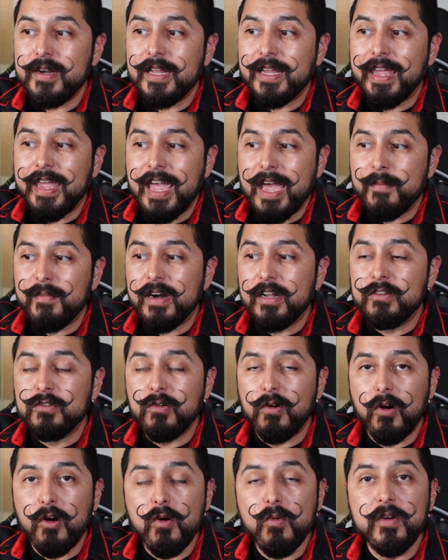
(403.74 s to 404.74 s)
the camera
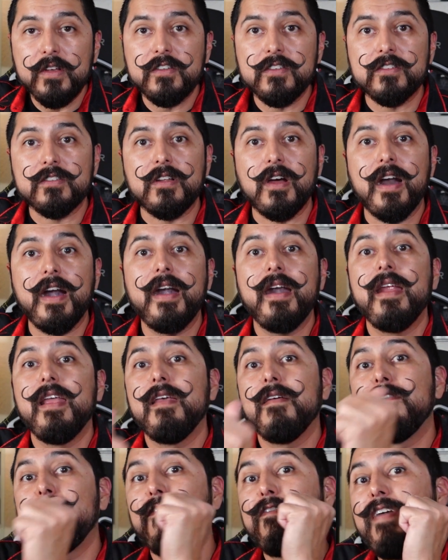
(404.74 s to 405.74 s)
to always start
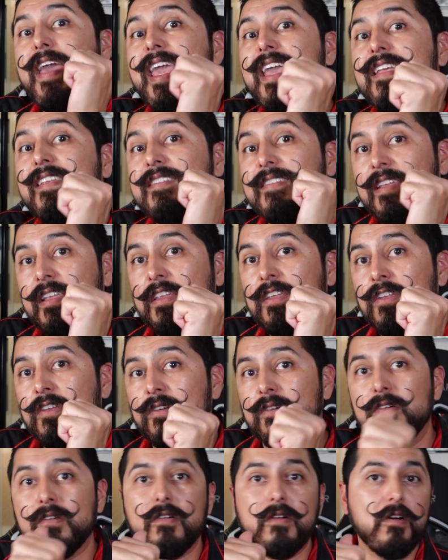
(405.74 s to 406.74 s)
facing
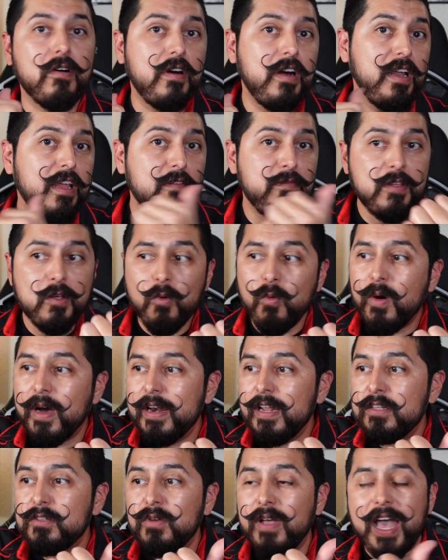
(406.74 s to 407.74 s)
you, or if you
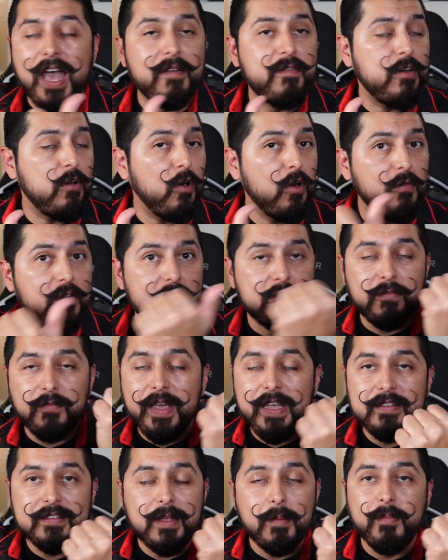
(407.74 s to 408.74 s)
wanted to have it always
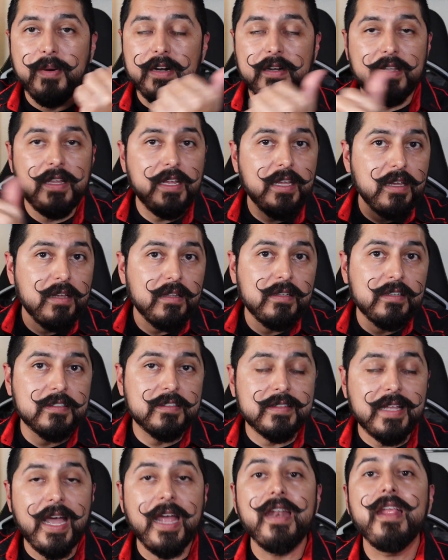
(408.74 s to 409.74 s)
face a particular
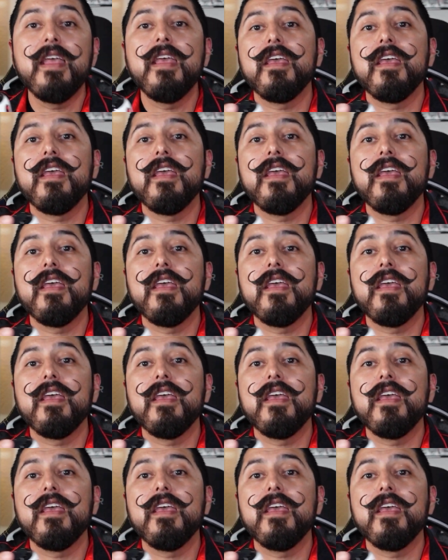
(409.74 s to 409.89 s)
side,